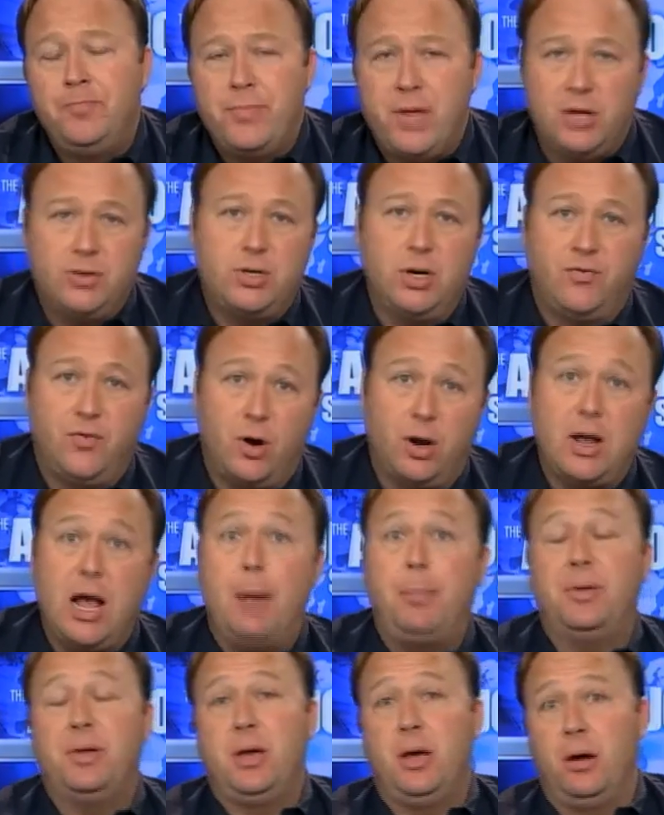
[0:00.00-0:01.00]
And so for a
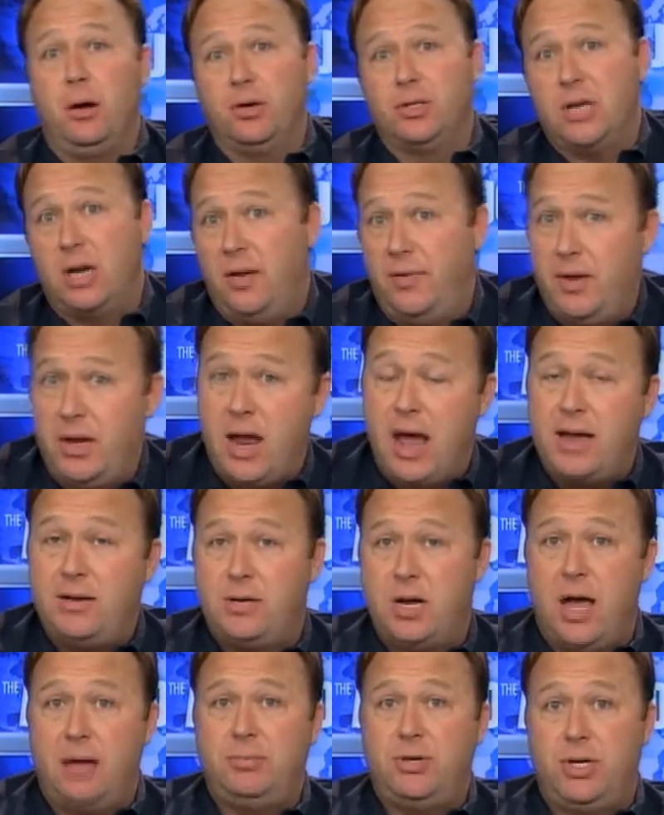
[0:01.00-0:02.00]
couple years, I did the
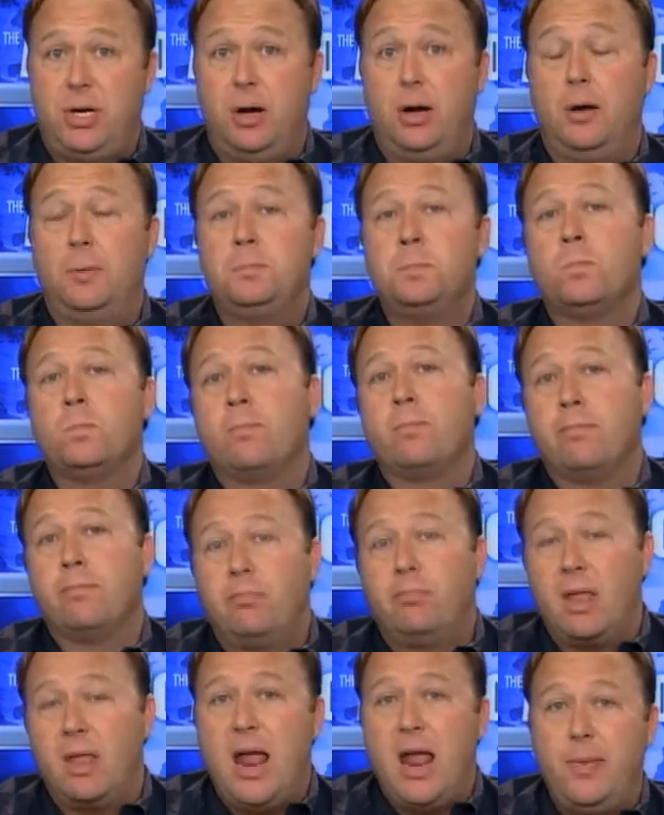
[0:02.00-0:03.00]
nighttime show
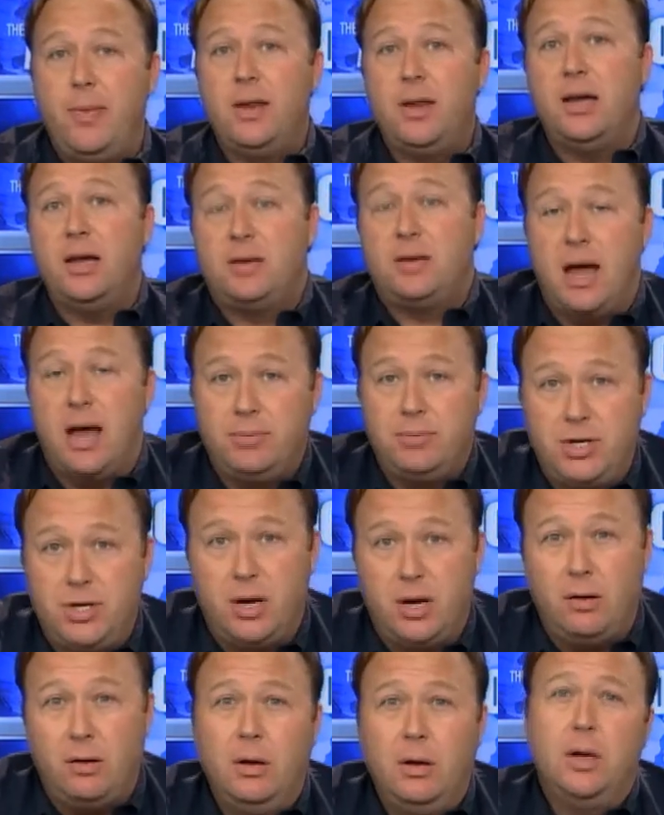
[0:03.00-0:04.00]
and the daytime
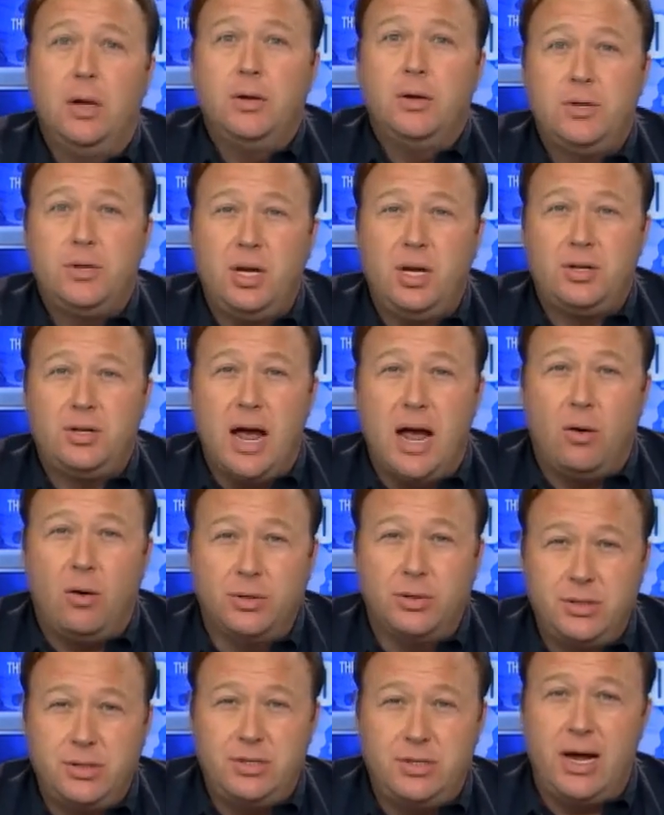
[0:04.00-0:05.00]
show six
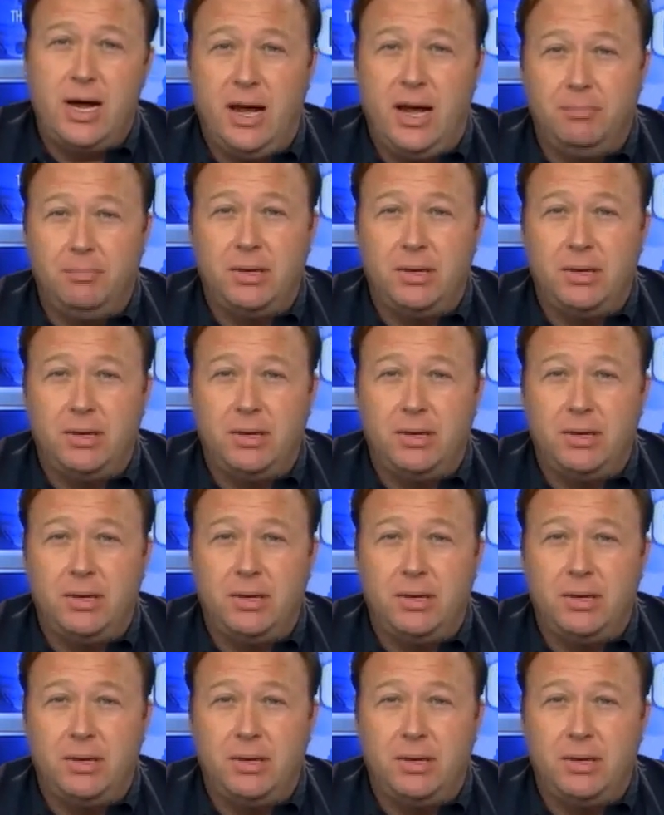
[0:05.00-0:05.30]
hours a day.